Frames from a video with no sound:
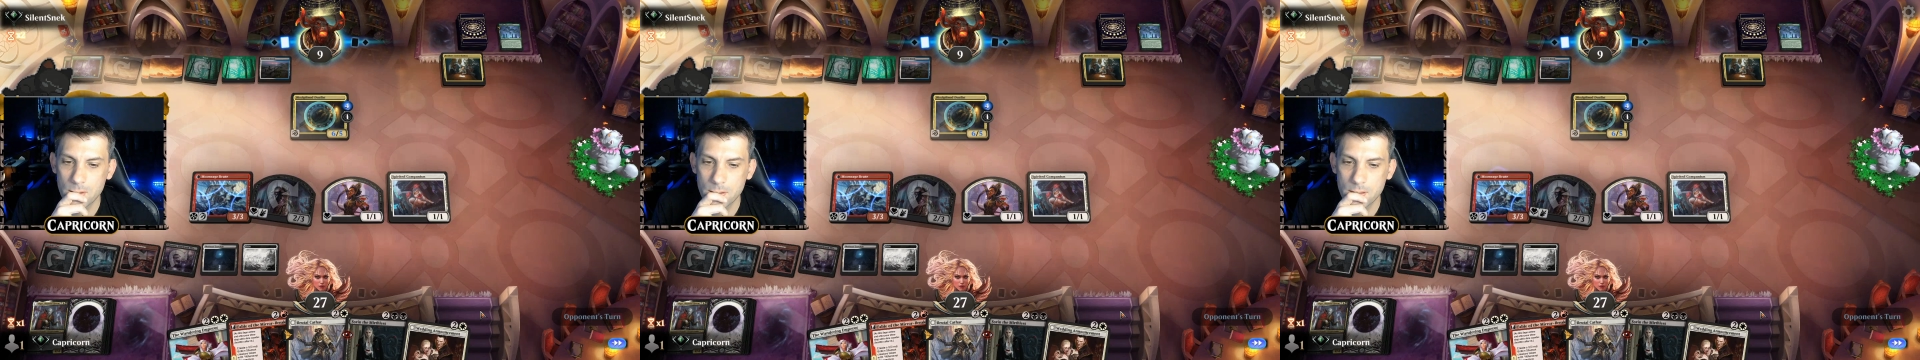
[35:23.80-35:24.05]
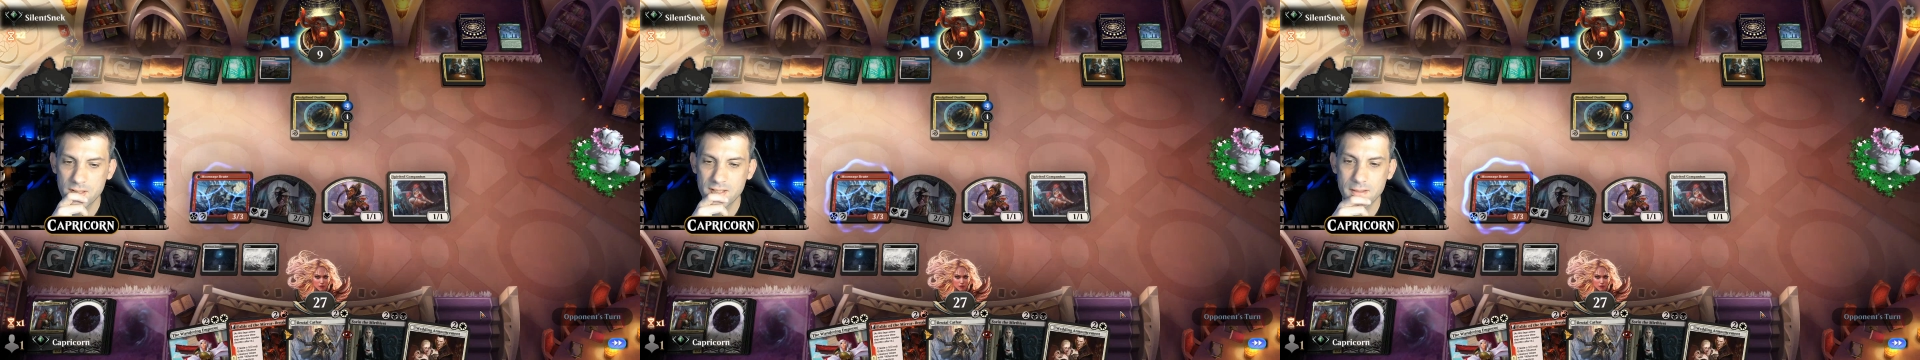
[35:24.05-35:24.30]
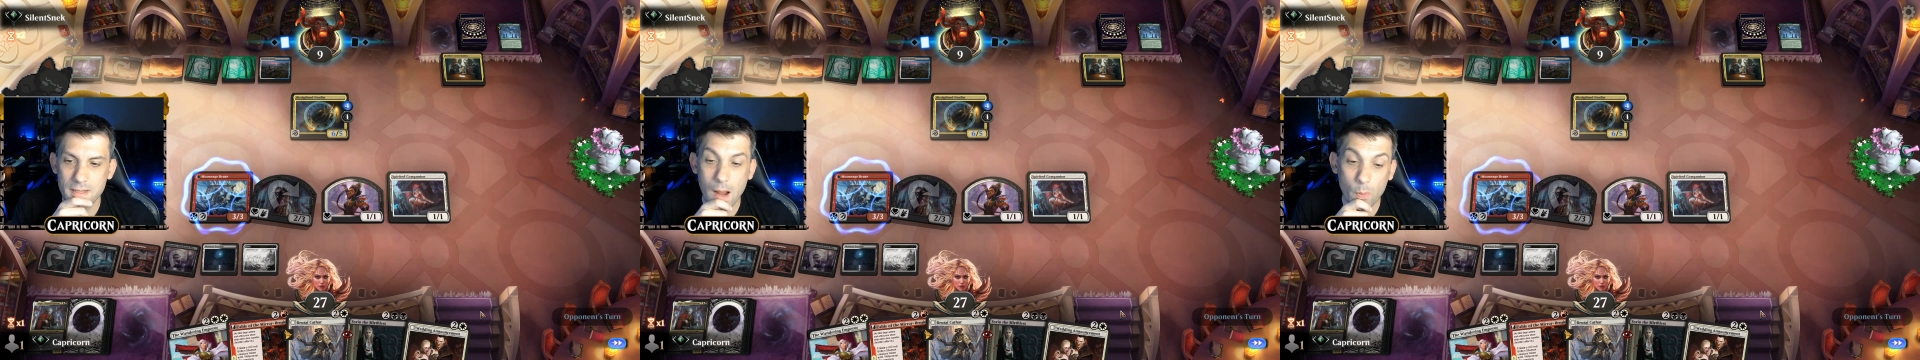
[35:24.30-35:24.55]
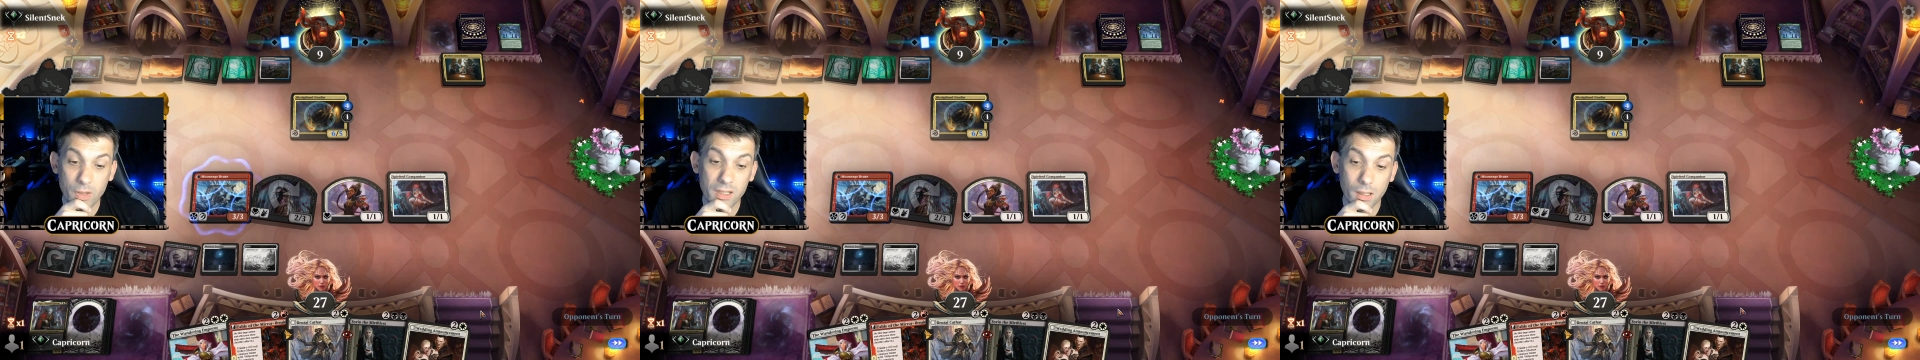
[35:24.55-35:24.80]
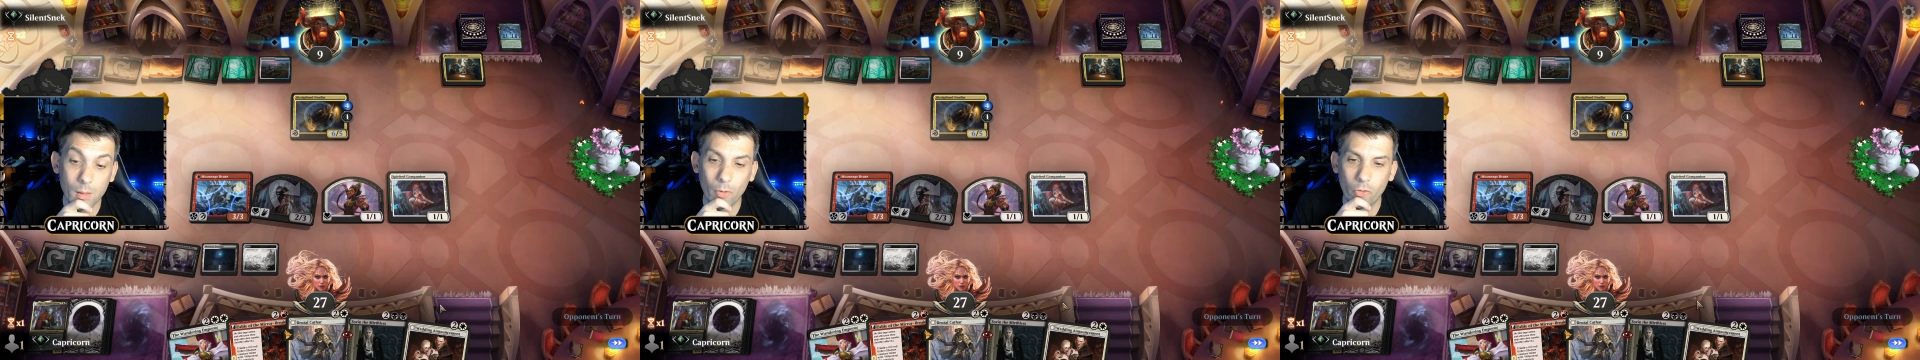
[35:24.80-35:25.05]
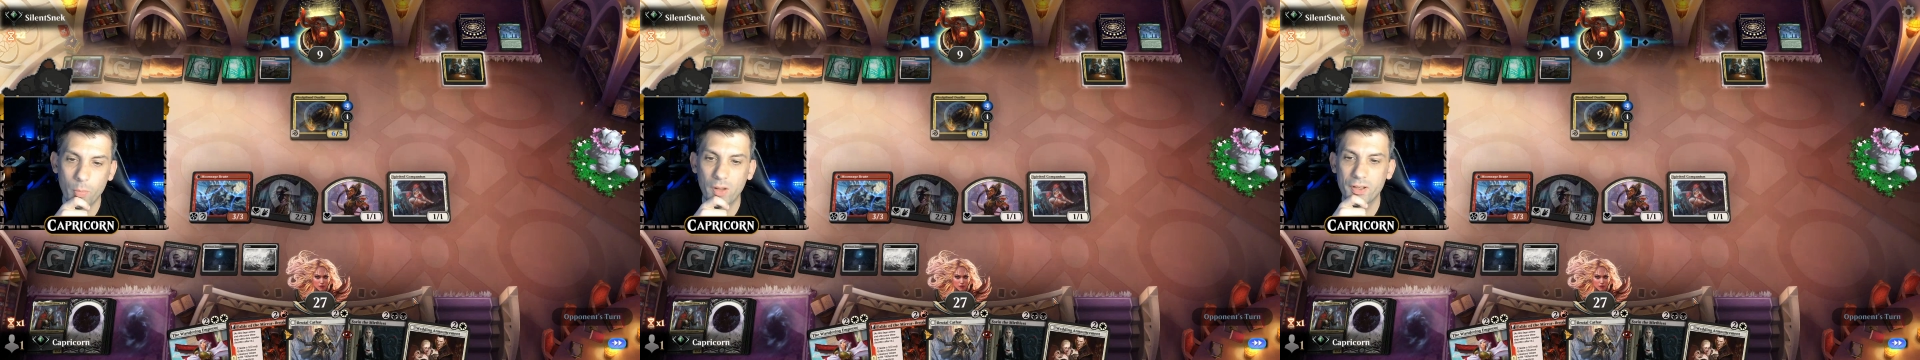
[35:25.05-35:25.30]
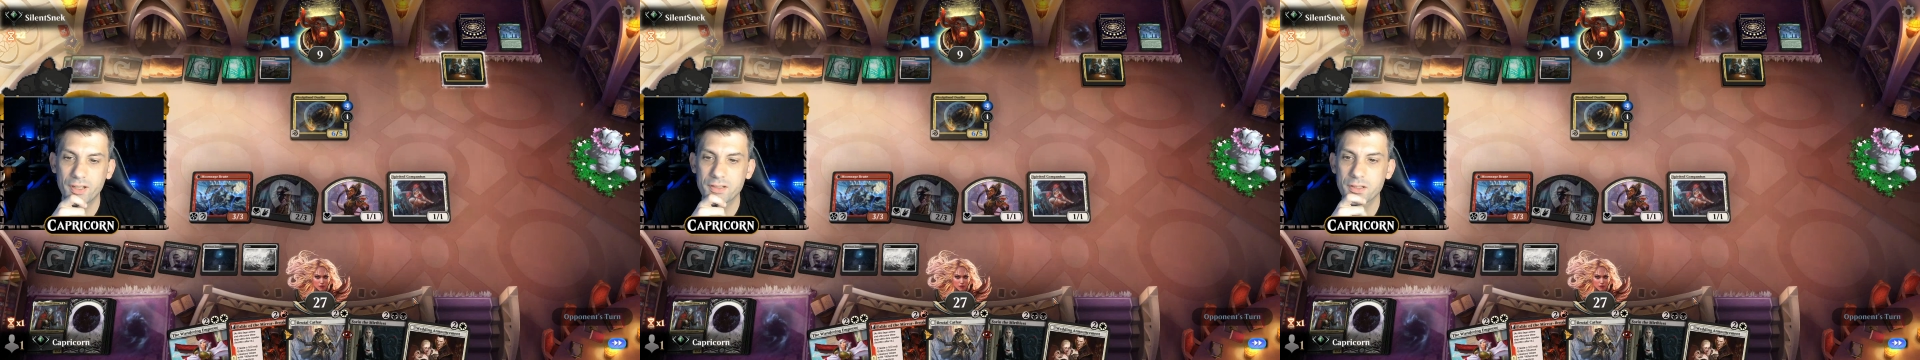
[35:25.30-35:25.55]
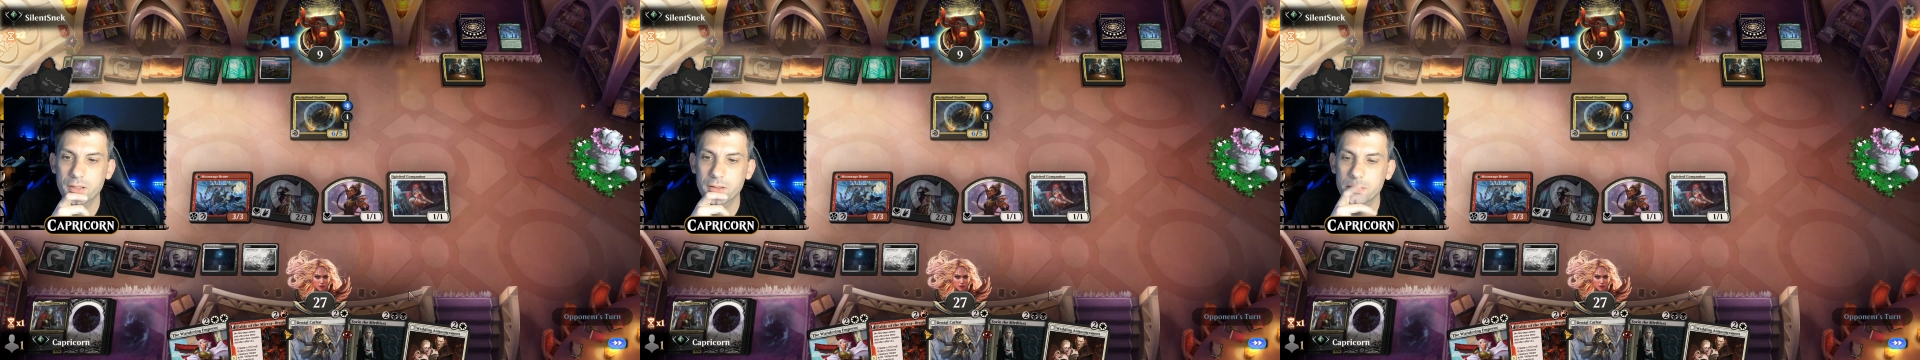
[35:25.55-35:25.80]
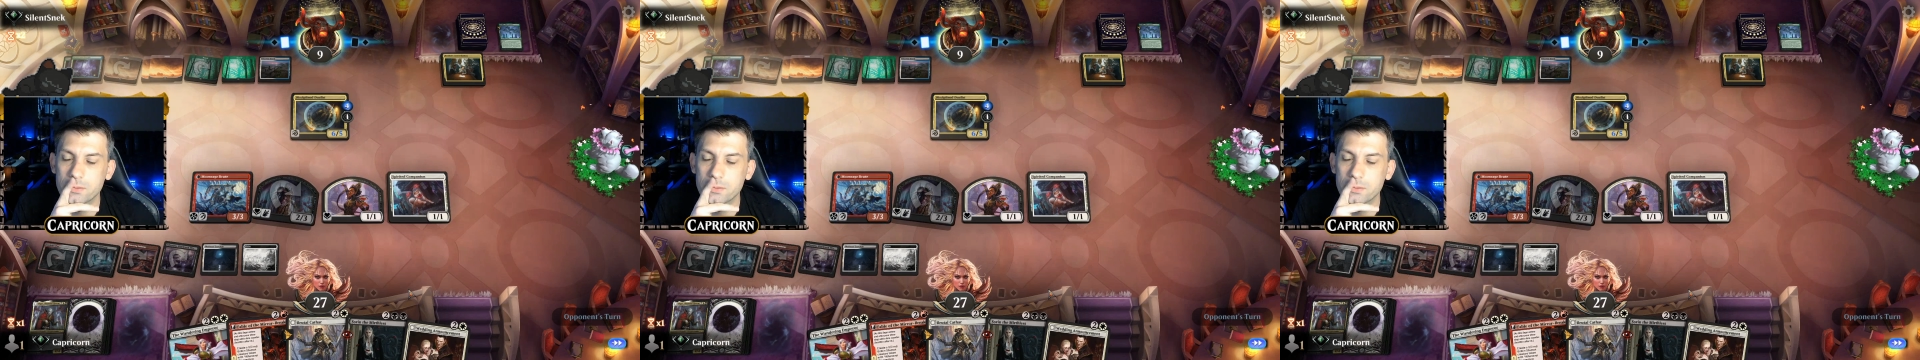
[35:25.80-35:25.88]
See, now we can double spell next turn,